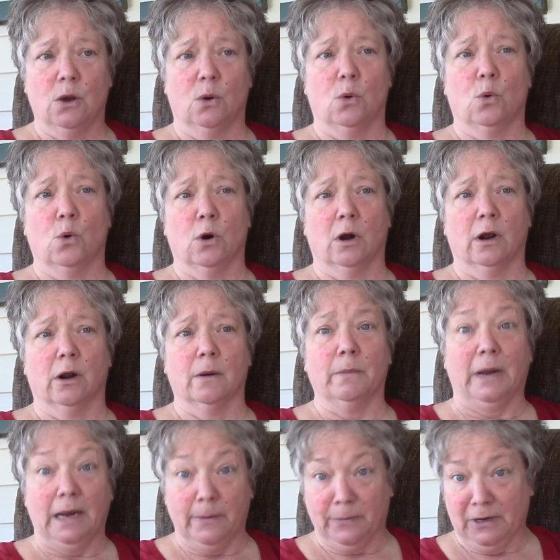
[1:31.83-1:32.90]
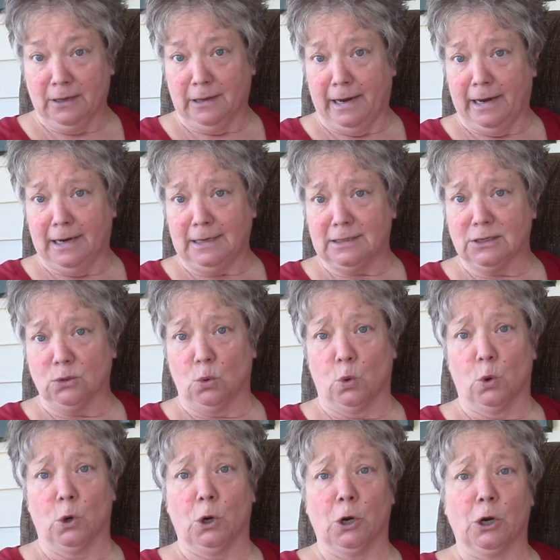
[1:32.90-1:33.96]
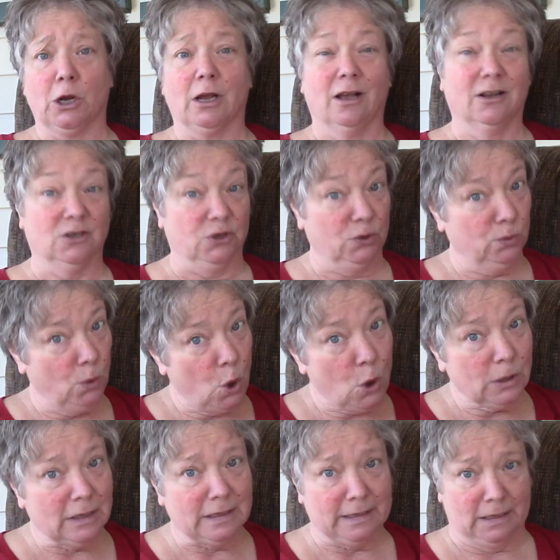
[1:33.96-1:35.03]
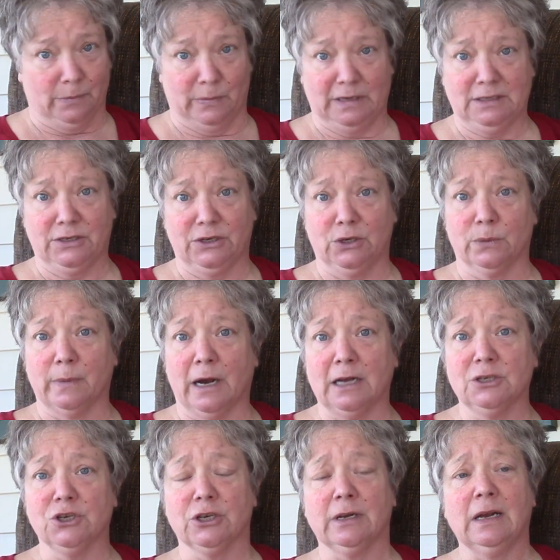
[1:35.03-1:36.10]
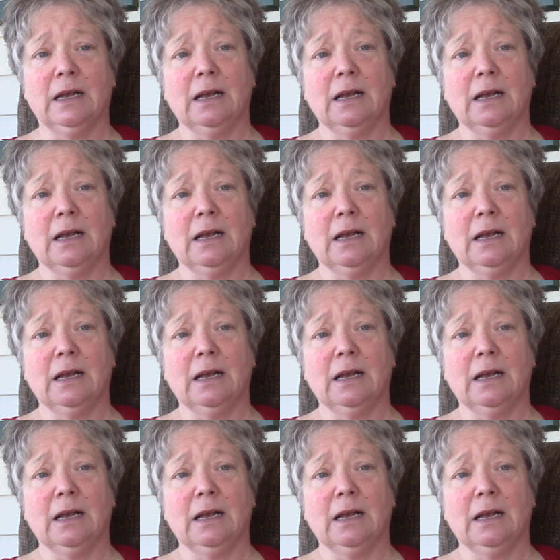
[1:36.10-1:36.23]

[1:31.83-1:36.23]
or manipulate or control a little bit too much.